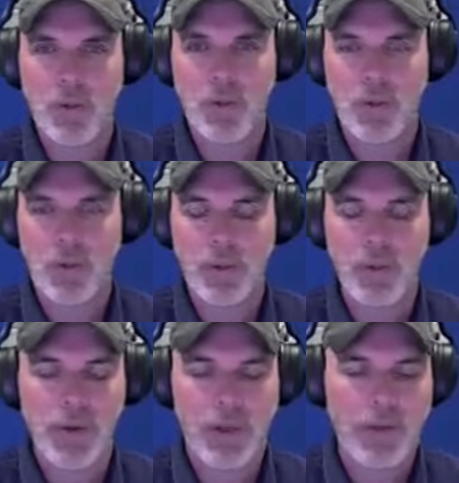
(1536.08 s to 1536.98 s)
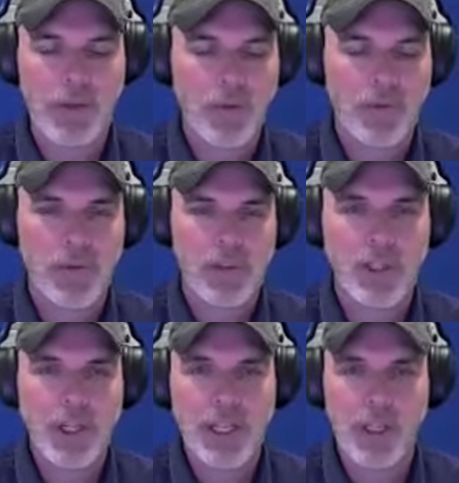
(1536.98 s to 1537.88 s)
or we want to go to
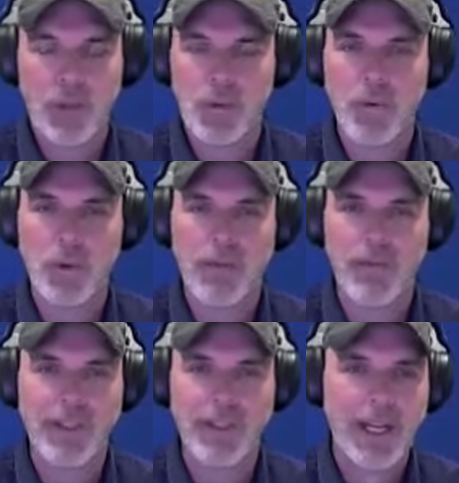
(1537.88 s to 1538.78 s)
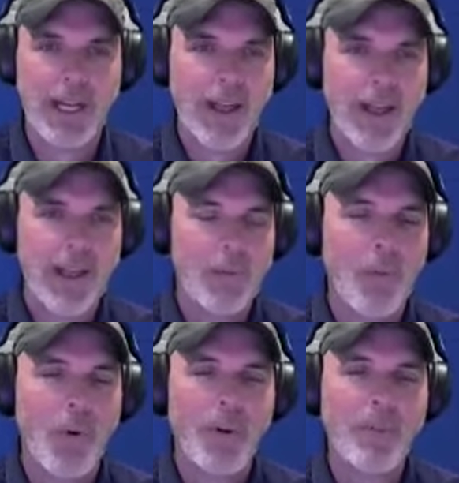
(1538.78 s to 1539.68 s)
Jenkins, or whatever it is, it
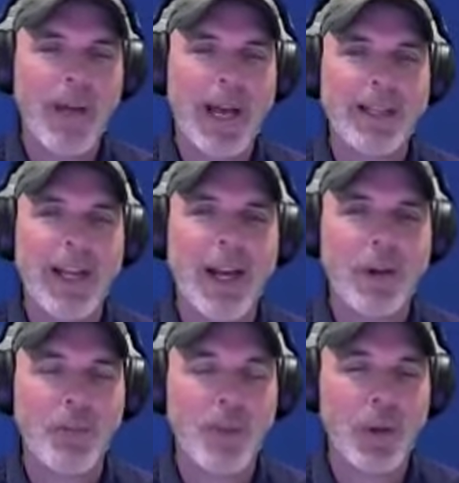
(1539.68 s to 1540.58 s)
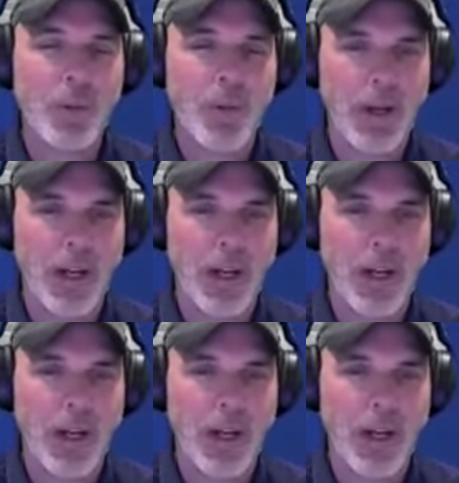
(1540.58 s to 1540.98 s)
won't impact how you build with